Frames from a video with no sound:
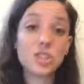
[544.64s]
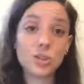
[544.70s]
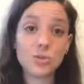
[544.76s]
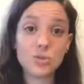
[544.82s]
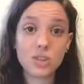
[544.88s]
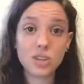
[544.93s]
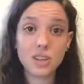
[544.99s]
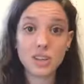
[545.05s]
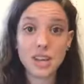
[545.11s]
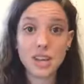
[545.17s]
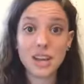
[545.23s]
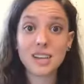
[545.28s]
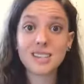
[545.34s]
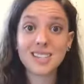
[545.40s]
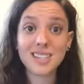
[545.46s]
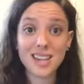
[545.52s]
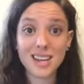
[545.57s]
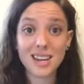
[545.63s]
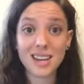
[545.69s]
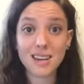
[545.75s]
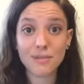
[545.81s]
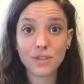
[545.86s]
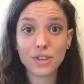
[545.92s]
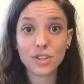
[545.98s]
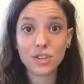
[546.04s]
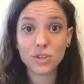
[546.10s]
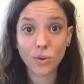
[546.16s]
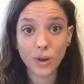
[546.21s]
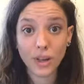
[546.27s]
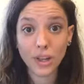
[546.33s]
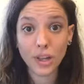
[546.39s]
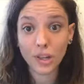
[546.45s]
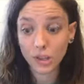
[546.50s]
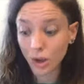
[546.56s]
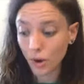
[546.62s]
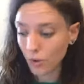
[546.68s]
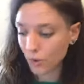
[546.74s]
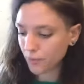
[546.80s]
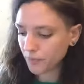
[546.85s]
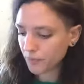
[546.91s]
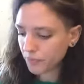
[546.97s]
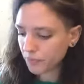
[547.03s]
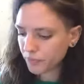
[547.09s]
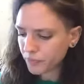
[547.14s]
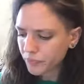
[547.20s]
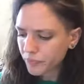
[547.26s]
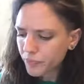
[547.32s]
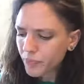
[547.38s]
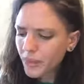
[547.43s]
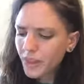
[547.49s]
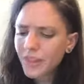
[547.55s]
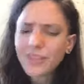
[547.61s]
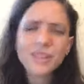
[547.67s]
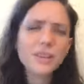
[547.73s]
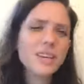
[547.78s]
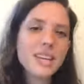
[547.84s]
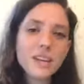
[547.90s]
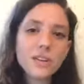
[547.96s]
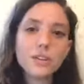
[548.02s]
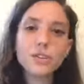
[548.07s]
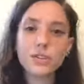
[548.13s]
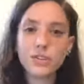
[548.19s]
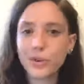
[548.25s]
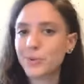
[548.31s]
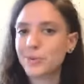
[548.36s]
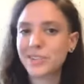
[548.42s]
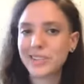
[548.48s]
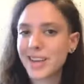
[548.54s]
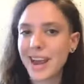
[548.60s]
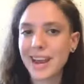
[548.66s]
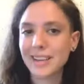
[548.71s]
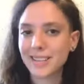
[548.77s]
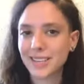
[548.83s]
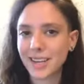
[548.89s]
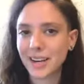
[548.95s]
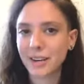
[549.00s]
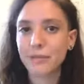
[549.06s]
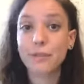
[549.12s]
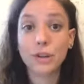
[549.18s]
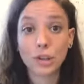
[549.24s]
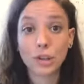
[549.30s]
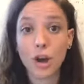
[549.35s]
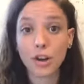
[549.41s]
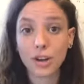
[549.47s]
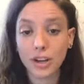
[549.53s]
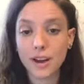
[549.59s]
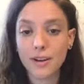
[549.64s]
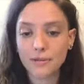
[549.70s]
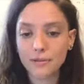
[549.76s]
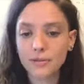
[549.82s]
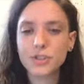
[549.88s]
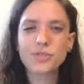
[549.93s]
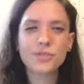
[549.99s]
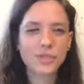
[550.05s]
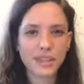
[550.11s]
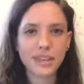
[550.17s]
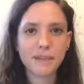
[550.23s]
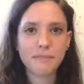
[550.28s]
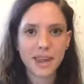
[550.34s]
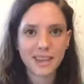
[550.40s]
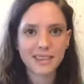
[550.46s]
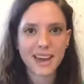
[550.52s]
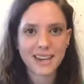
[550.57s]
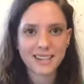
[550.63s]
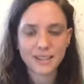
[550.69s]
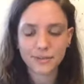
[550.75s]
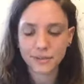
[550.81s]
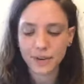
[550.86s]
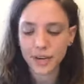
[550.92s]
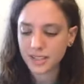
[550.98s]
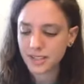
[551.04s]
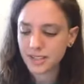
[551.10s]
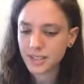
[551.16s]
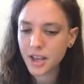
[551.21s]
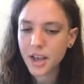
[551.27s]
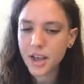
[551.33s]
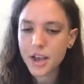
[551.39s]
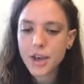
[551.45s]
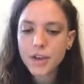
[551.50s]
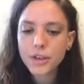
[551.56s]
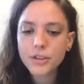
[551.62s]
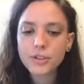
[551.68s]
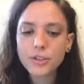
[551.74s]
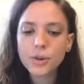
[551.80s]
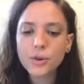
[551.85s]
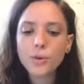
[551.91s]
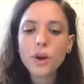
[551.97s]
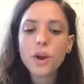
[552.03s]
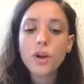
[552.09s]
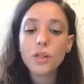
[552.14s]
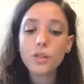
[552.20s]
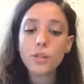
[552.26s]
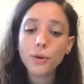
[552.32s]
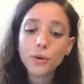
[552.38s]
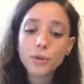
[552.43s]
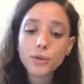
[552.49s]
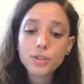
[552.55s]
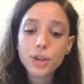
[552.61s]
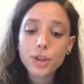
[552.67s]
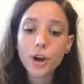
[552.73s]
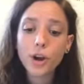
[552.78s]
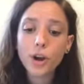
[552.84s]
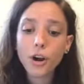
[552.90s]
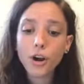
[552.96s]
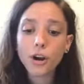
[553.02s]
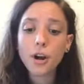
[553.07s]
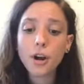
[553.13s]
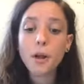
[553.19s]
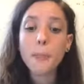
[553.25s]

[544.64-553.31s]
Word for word: due to the acidity of the soil alone. The needles don't stay acidic for long enough to really make that difference. So those are